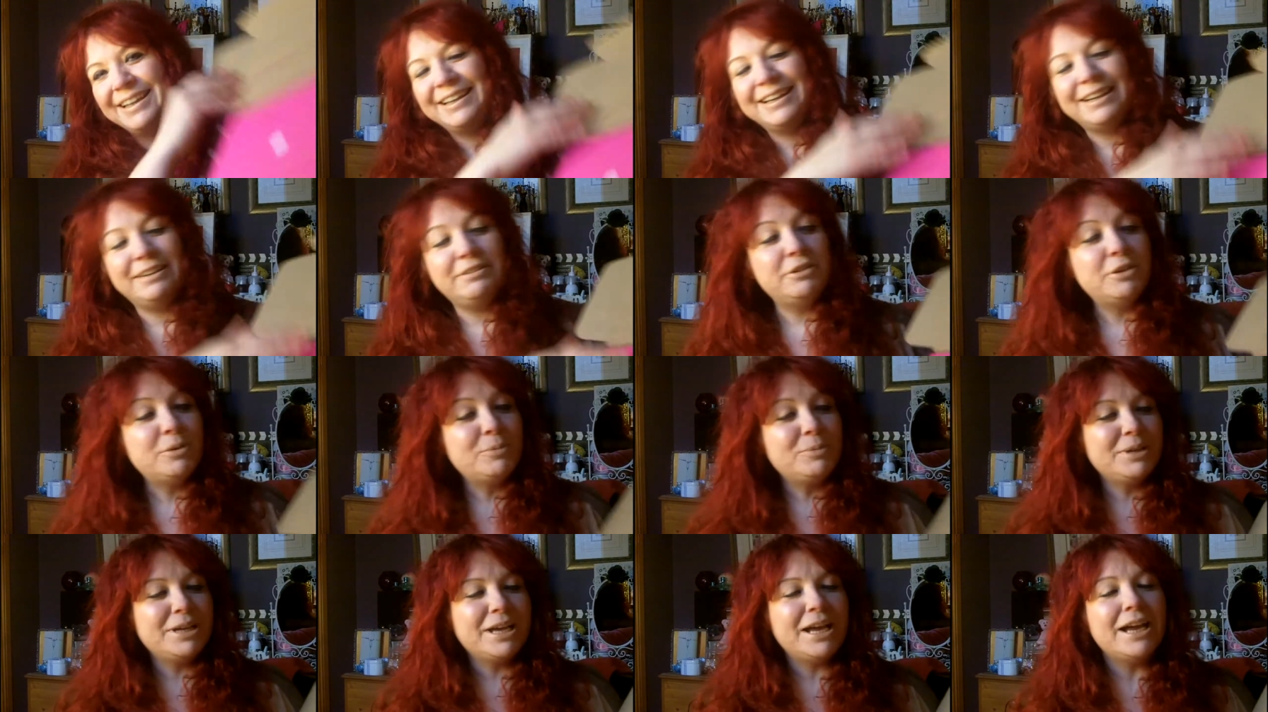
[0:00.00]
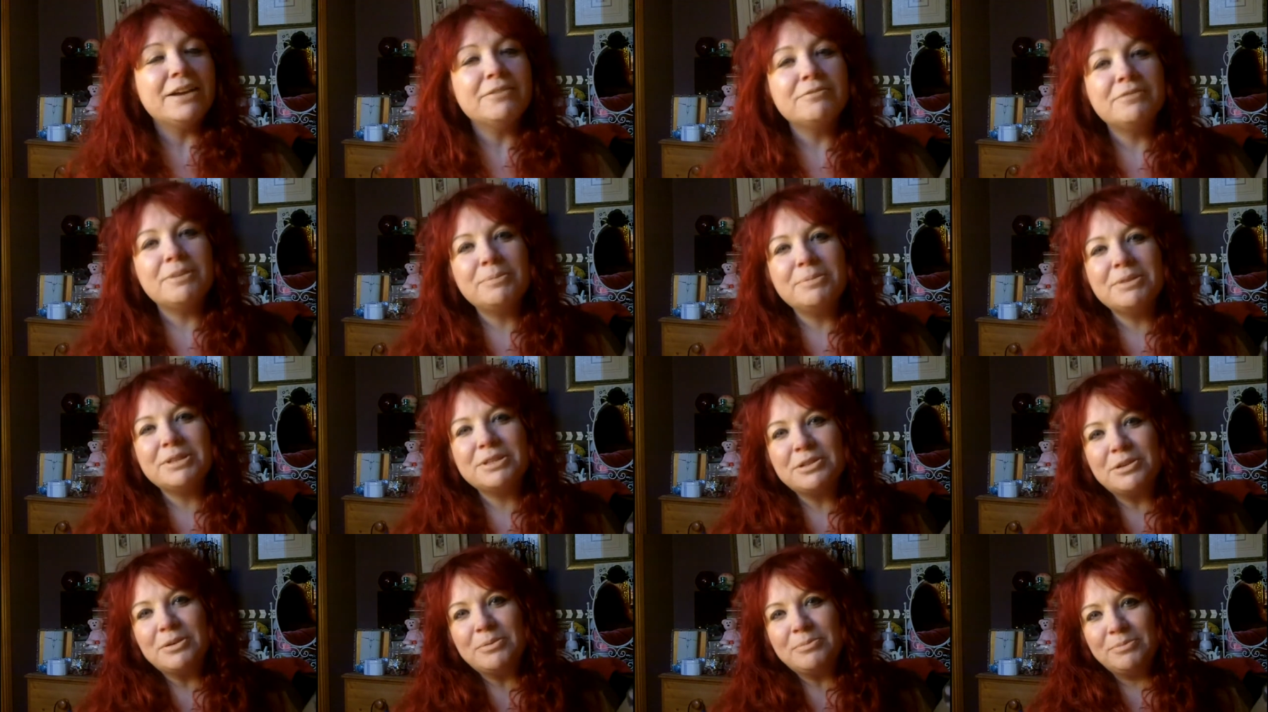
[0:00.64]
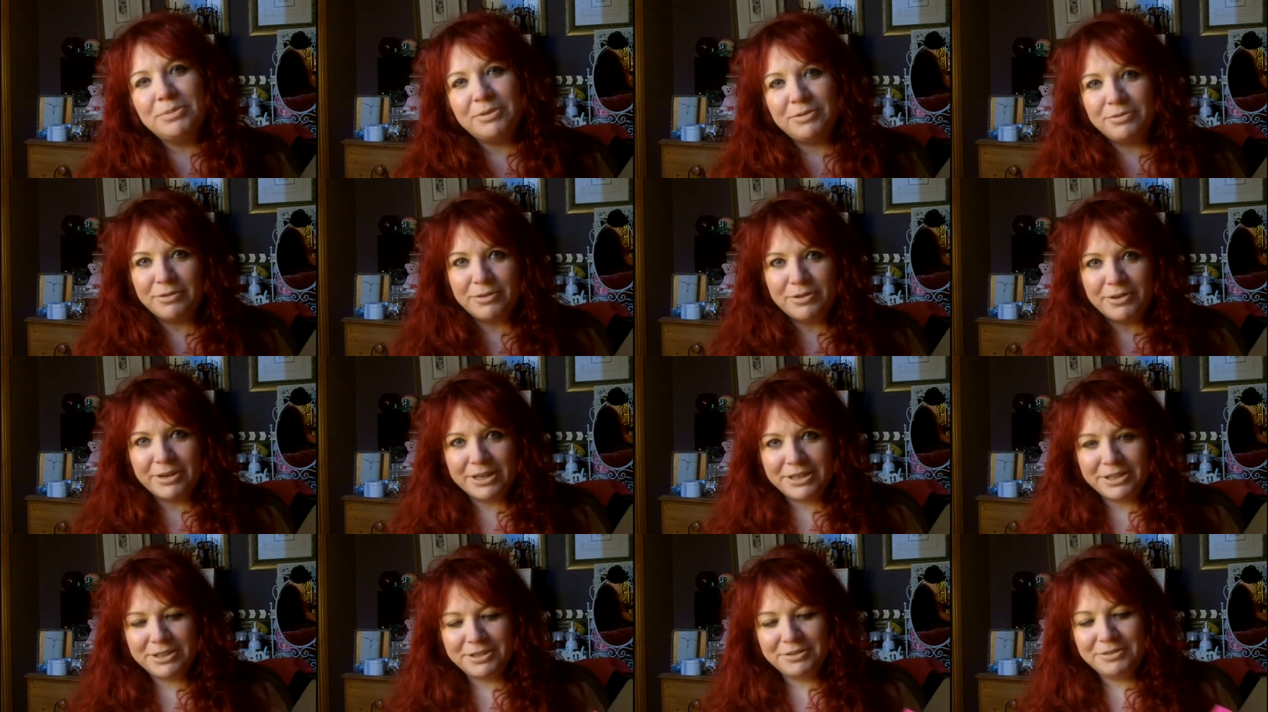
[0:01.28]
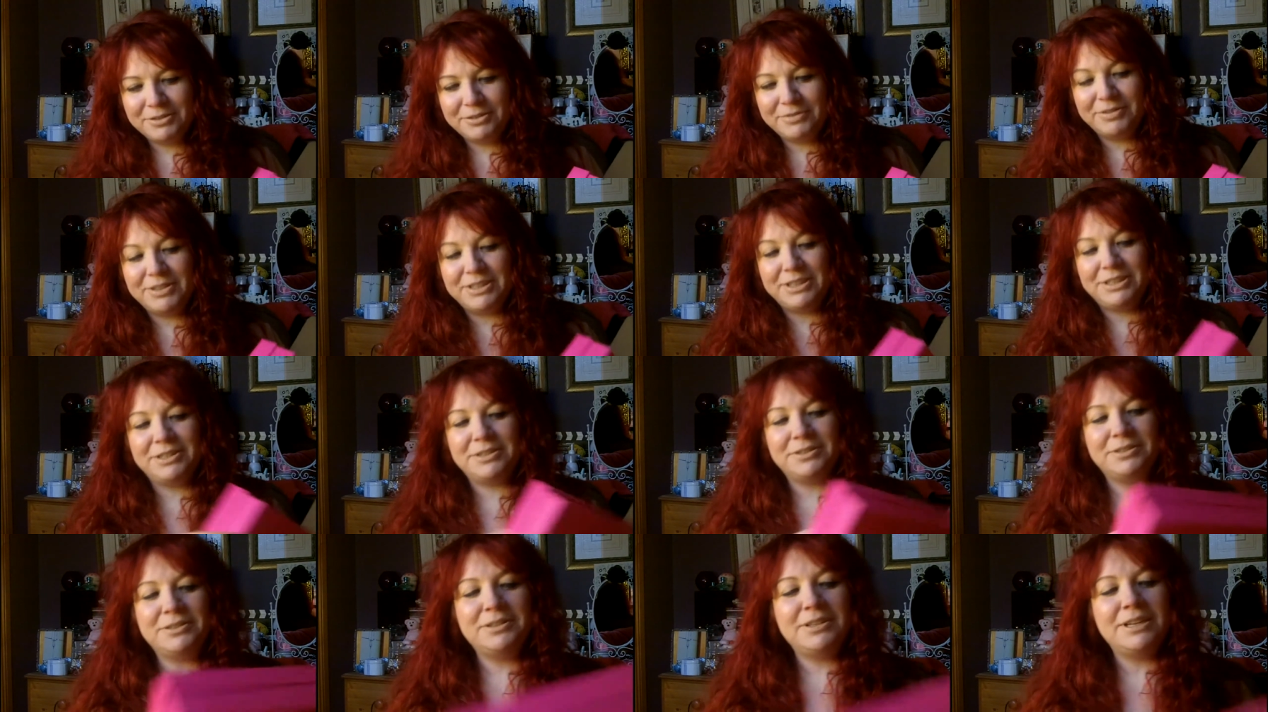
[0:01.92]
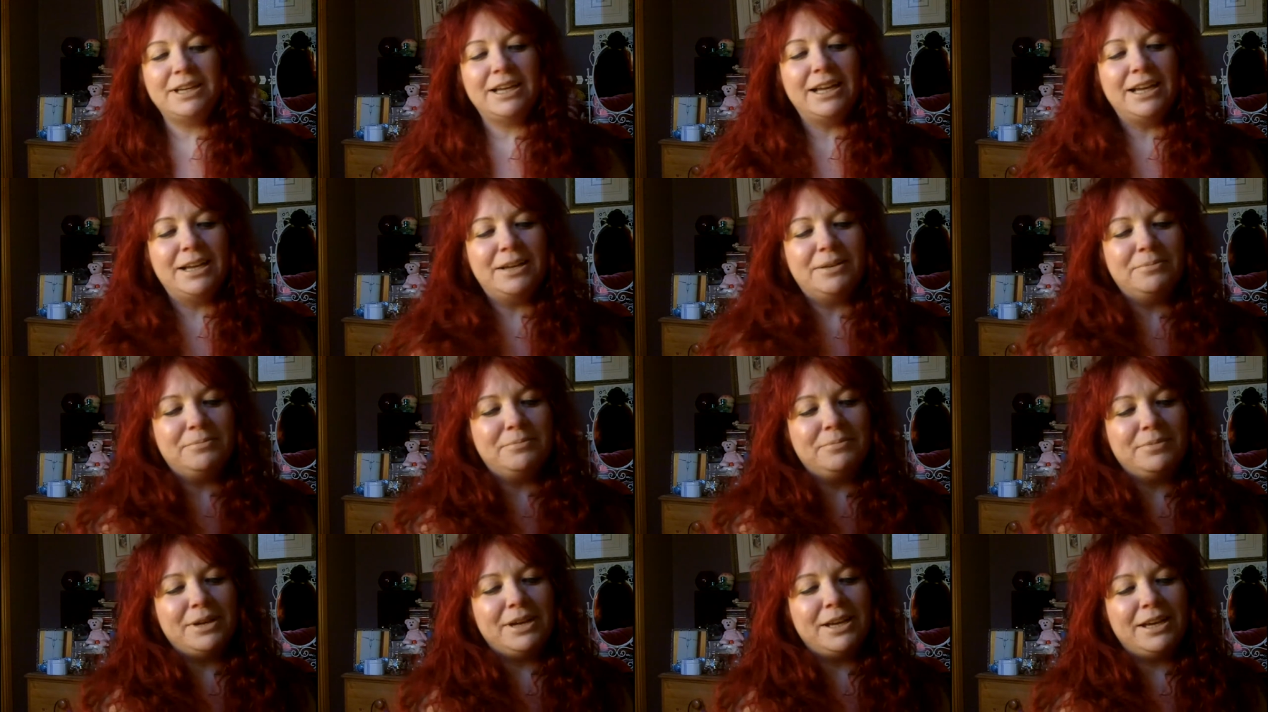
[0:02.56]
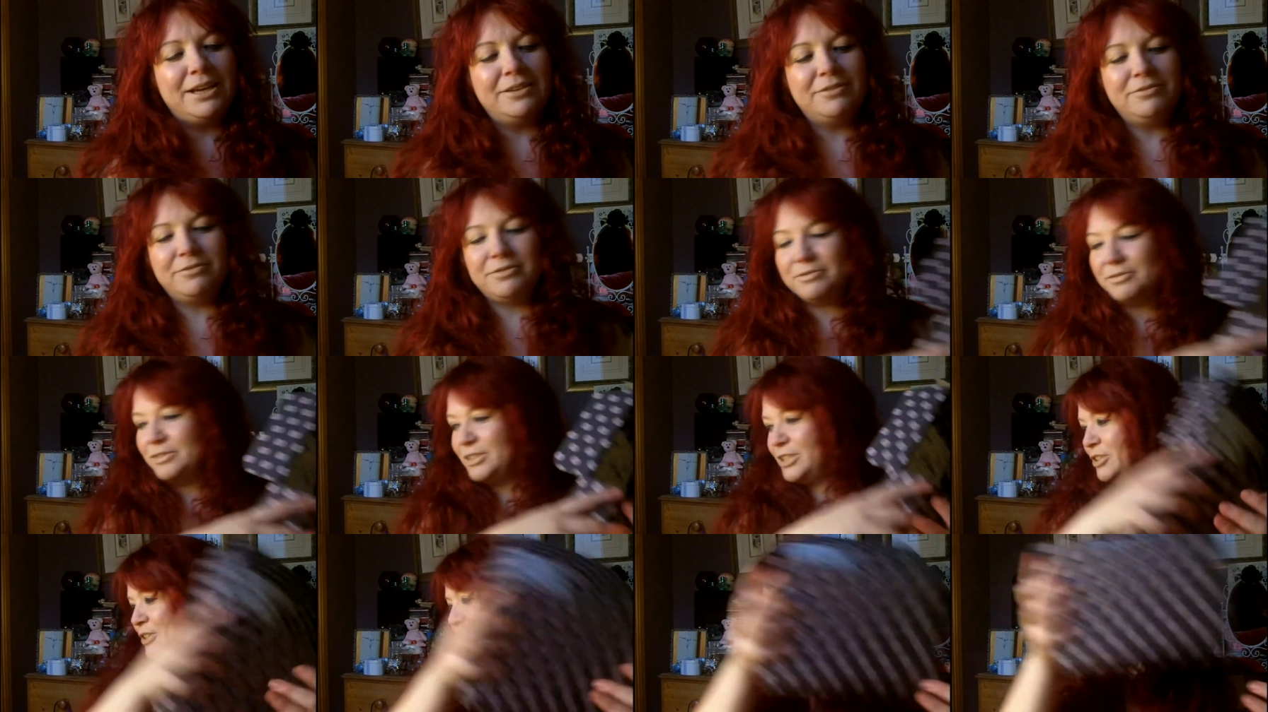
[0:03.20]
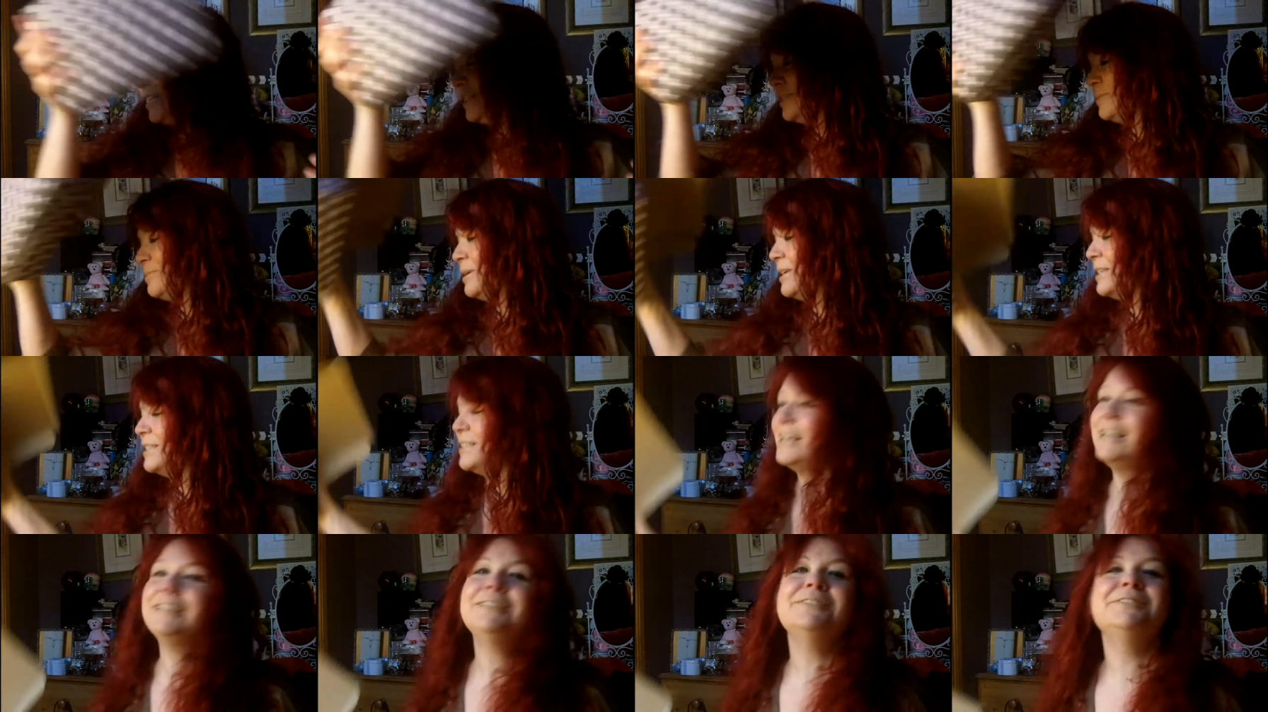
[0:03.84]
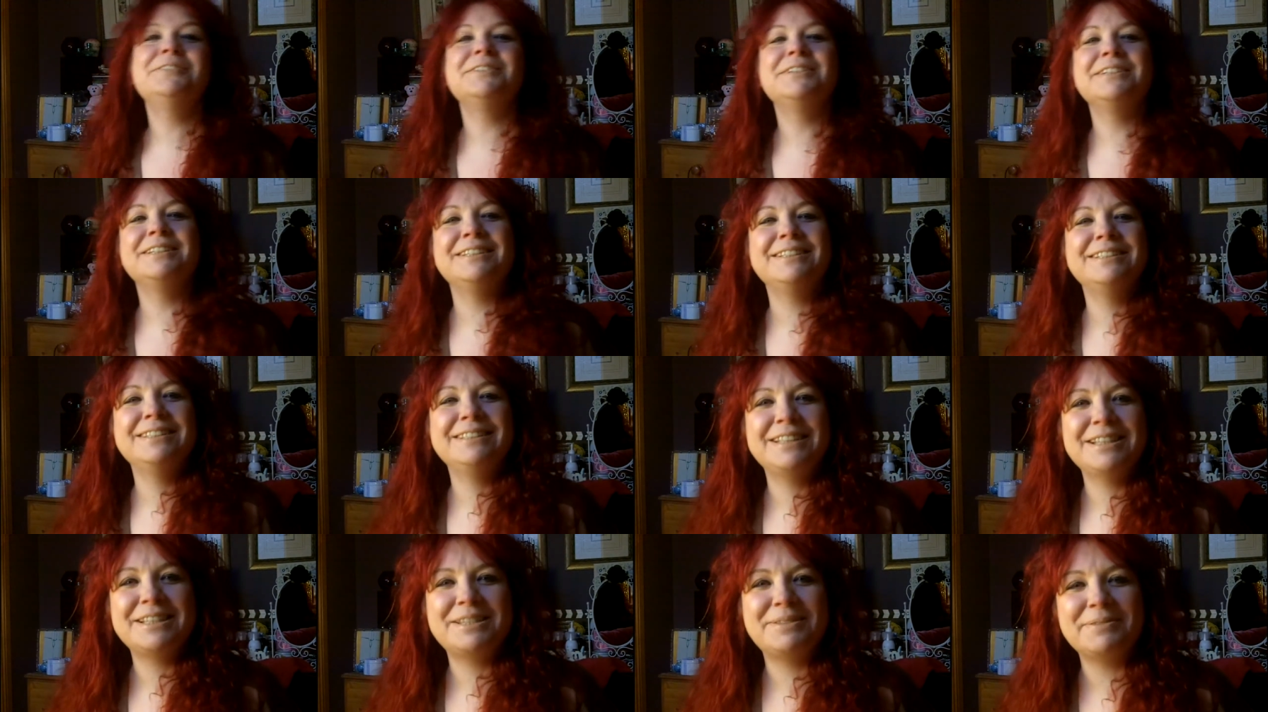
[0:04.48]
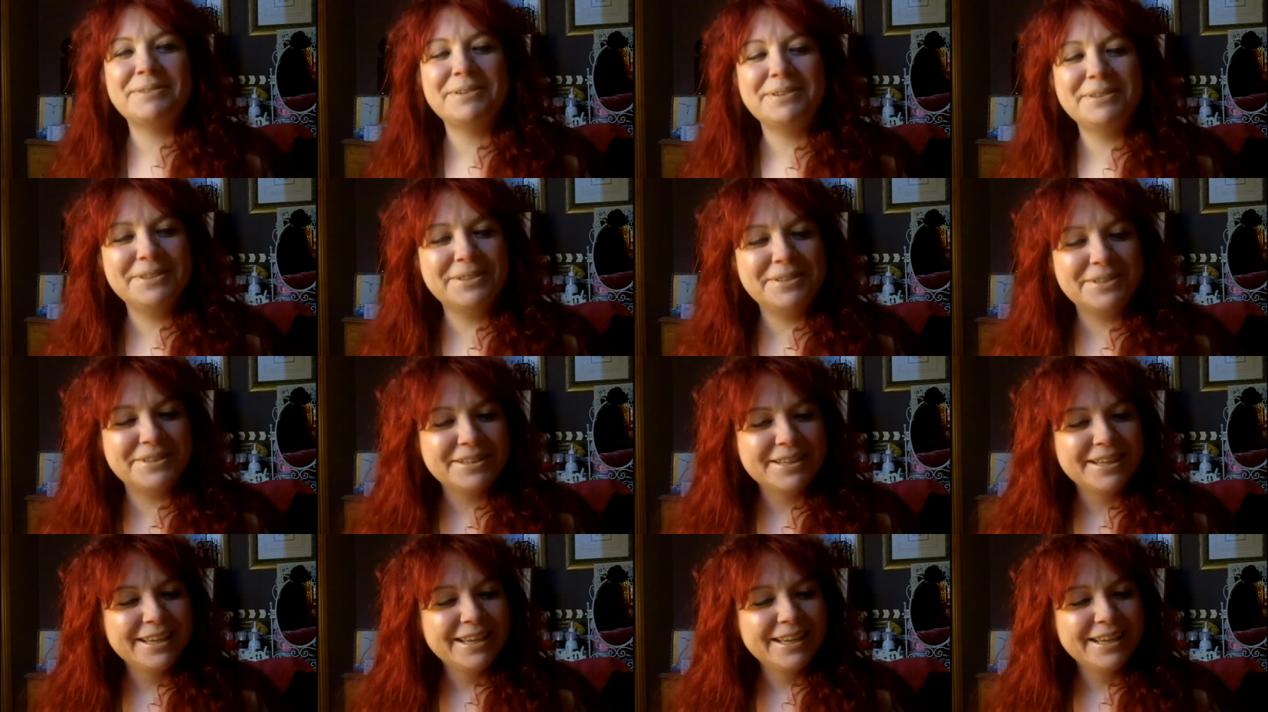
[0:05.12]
Now normally I rip this open before I do the video, but I've restrained myself this month.